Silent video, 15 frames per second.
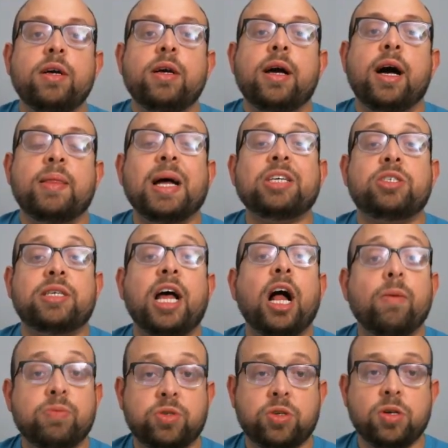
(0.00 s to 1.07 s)
That just
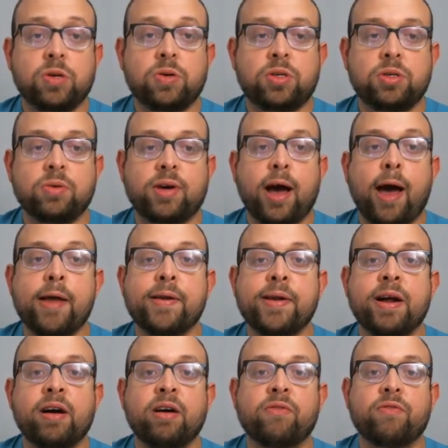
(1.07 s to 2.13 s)
helps you to kind
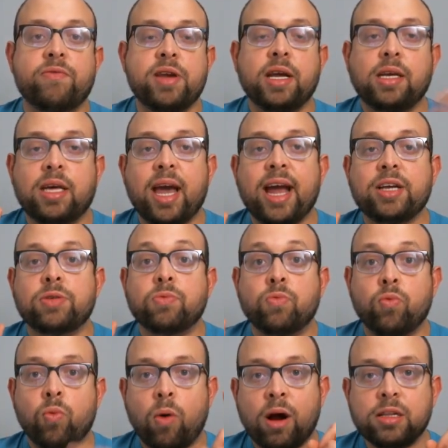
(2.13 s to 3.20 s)
of negate
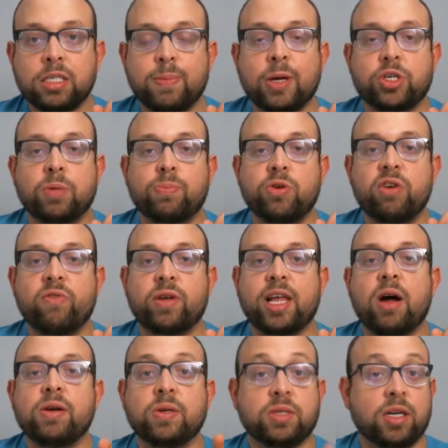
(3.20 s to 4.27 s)
one special move
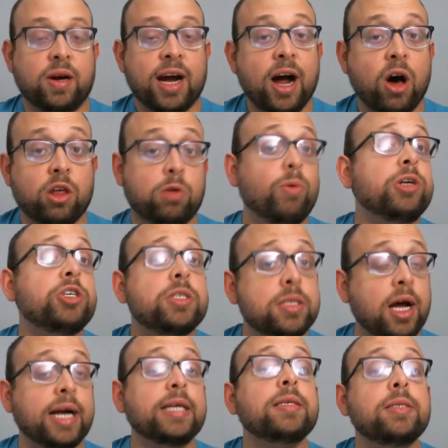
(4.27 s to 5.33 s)
without using your health, which is
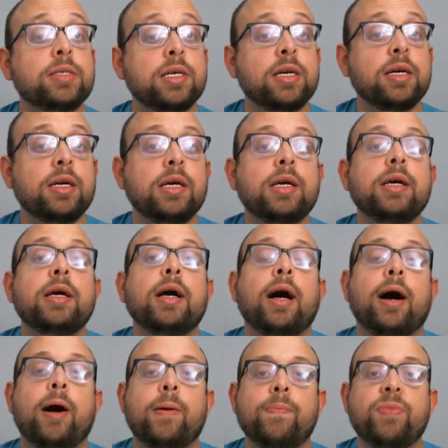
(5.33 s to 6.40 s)
nice.
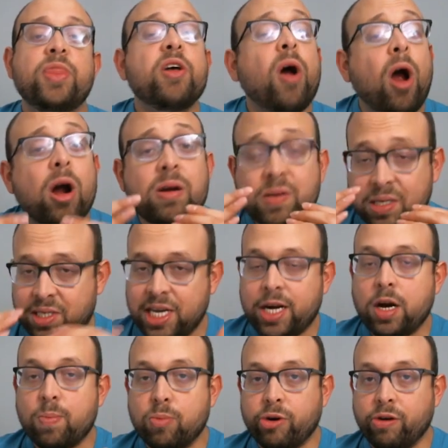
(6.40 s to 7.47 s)
There are
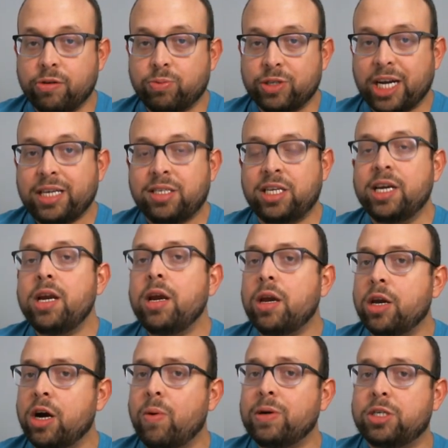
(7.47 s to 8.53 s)
secret moves, which I didn't
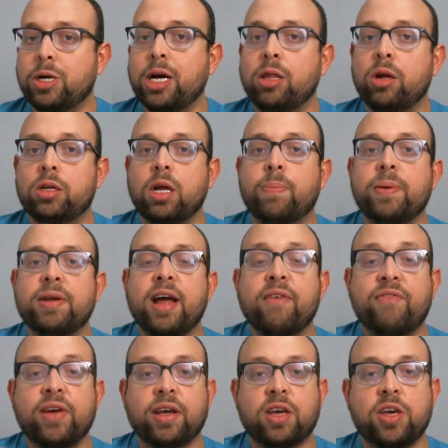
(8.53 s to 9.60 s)
know until I looked up in
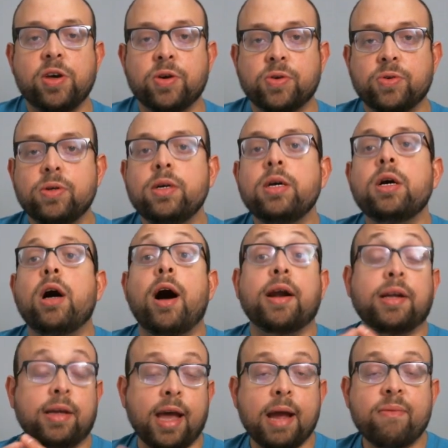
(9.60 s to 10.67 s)
FAQ
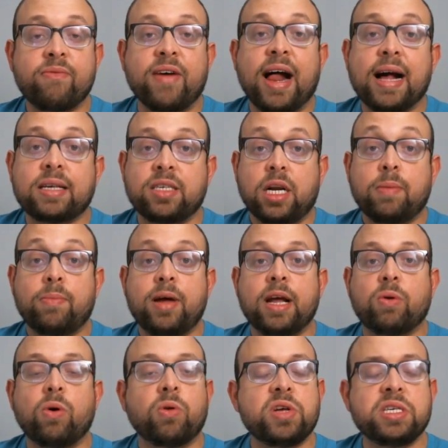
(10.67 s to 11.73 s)
on GameFAQs, and I'm
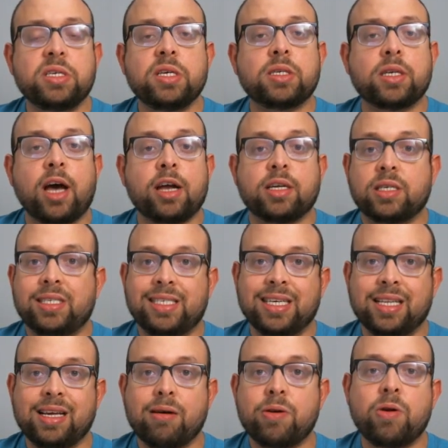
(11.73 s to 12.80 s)
like, well, this is kind of
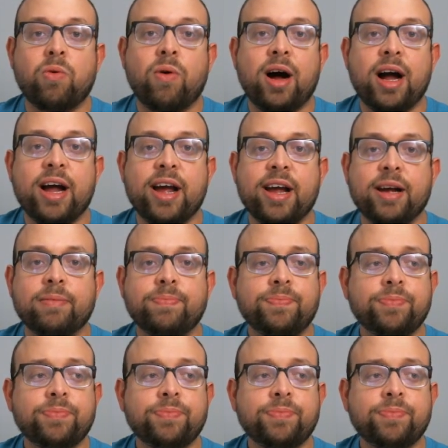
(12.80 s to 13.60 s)
silly. I don't know why.